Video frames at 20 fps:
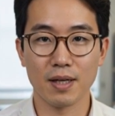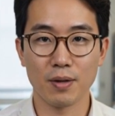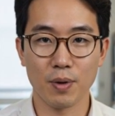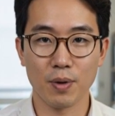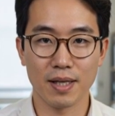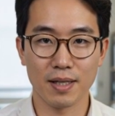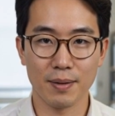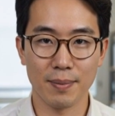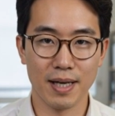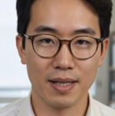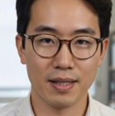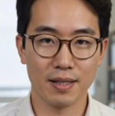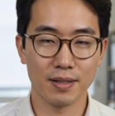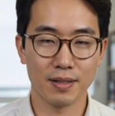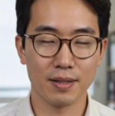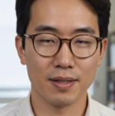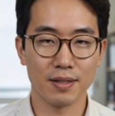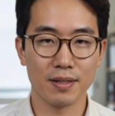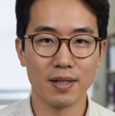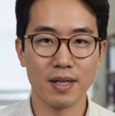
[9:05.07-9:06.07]
weather
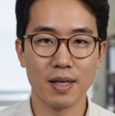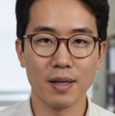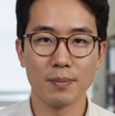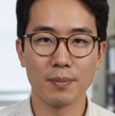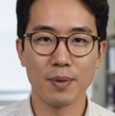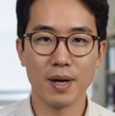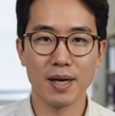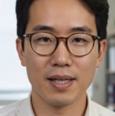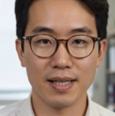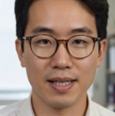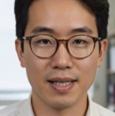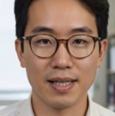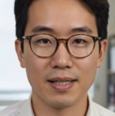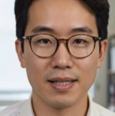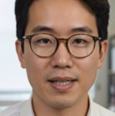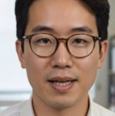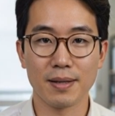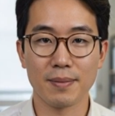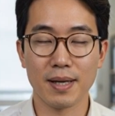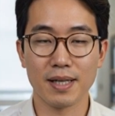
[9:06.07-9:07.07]
patterns, brightening
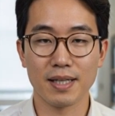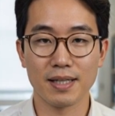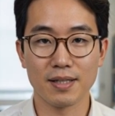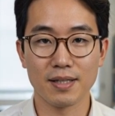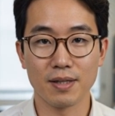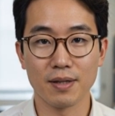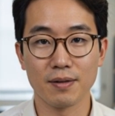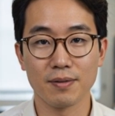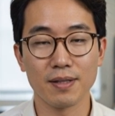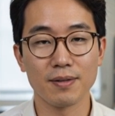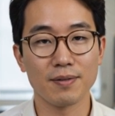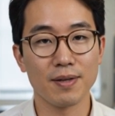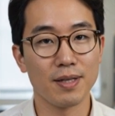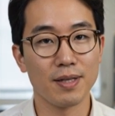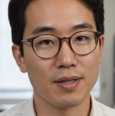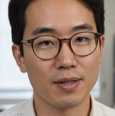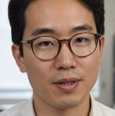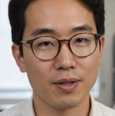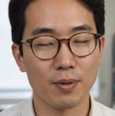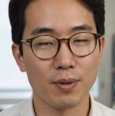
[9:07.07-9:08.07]
and dimming as surface
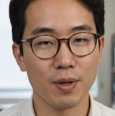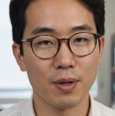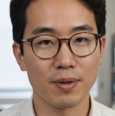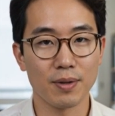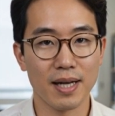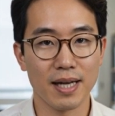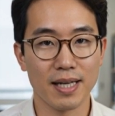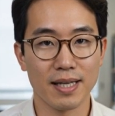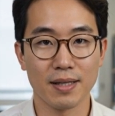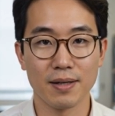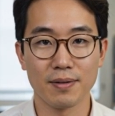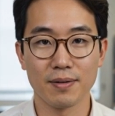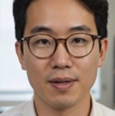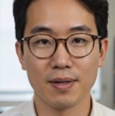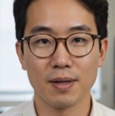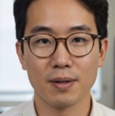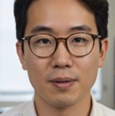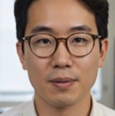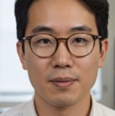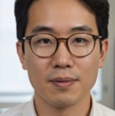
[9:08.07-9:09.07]
features rotate into
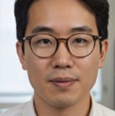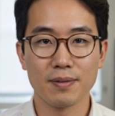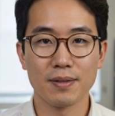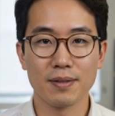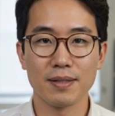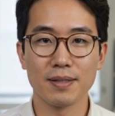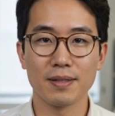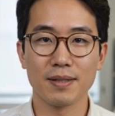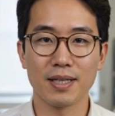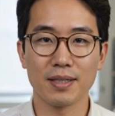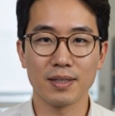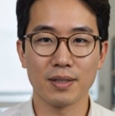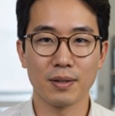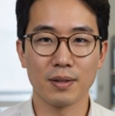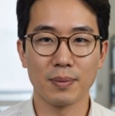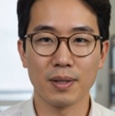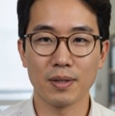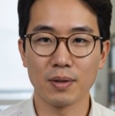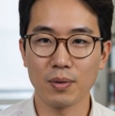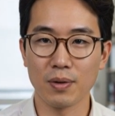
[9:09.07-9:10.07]
view,
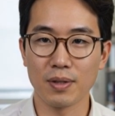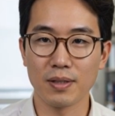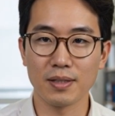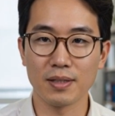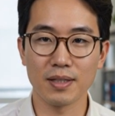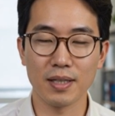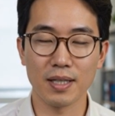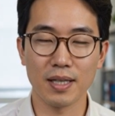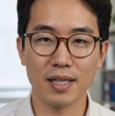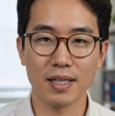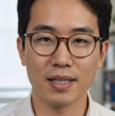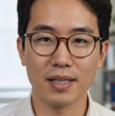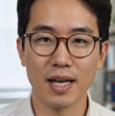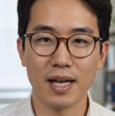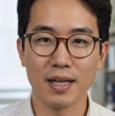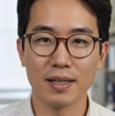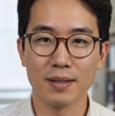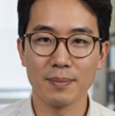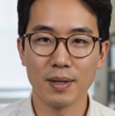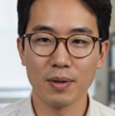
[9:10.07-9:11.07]
instrument noise,
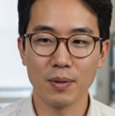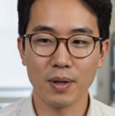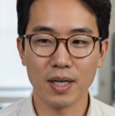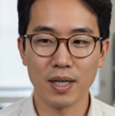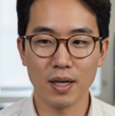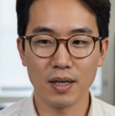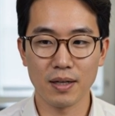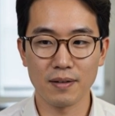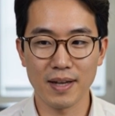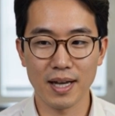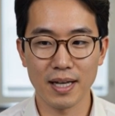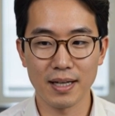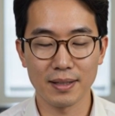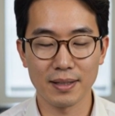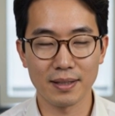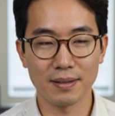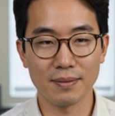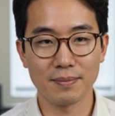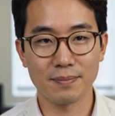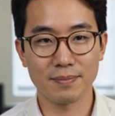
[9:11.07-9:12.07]
cosmic ray
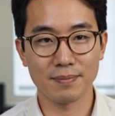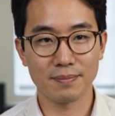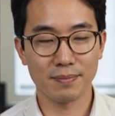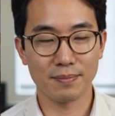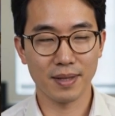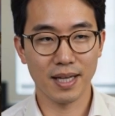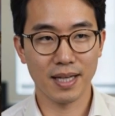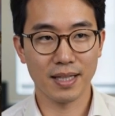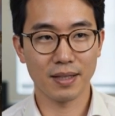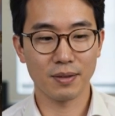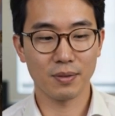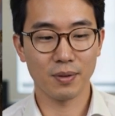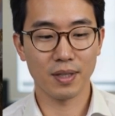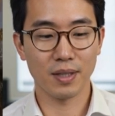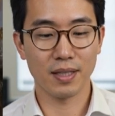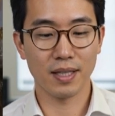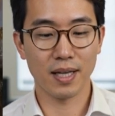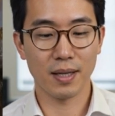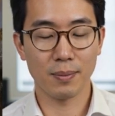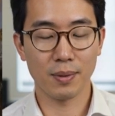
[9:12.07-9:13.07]
artifacts, any of
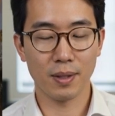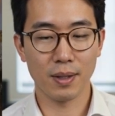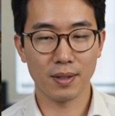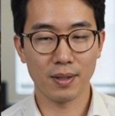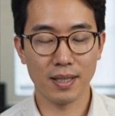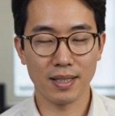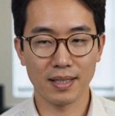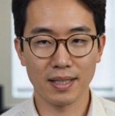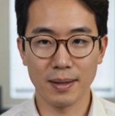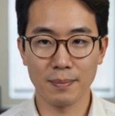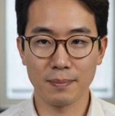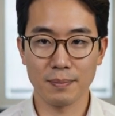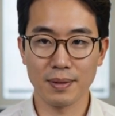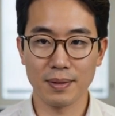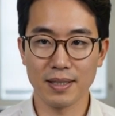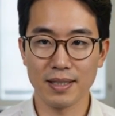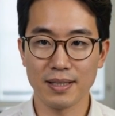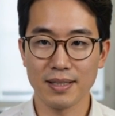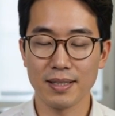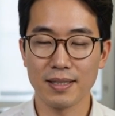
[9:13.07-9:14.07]
which can produce a dip
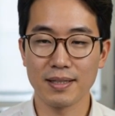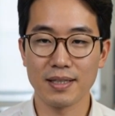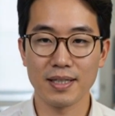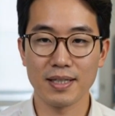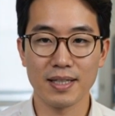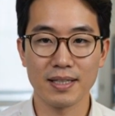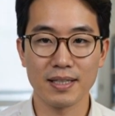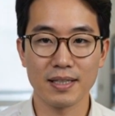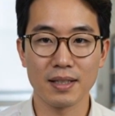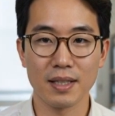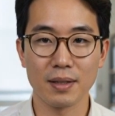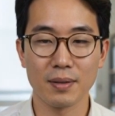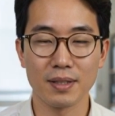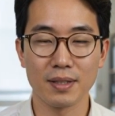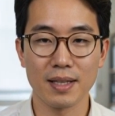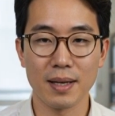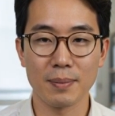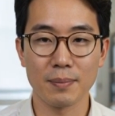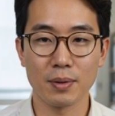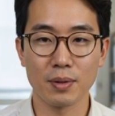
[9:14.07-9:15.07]
that statistically
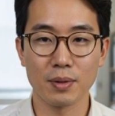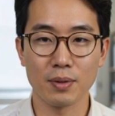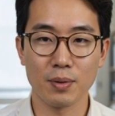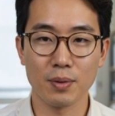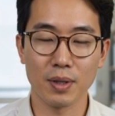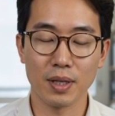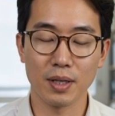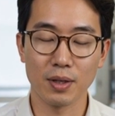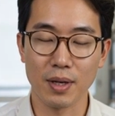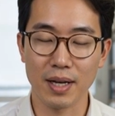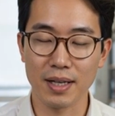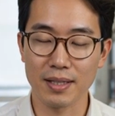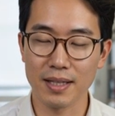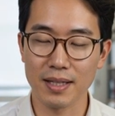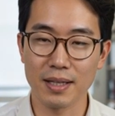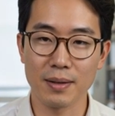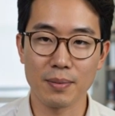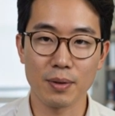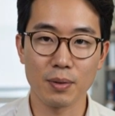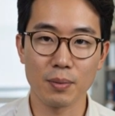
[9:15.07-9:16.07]
resembles what a
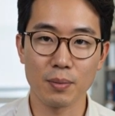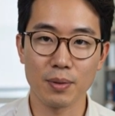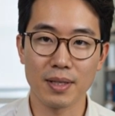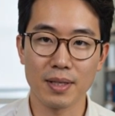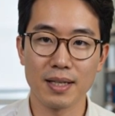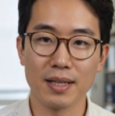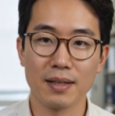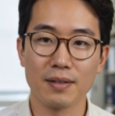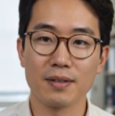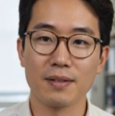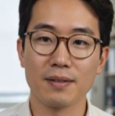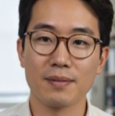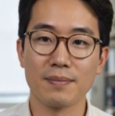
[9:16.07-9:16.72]
transiting moon would leave.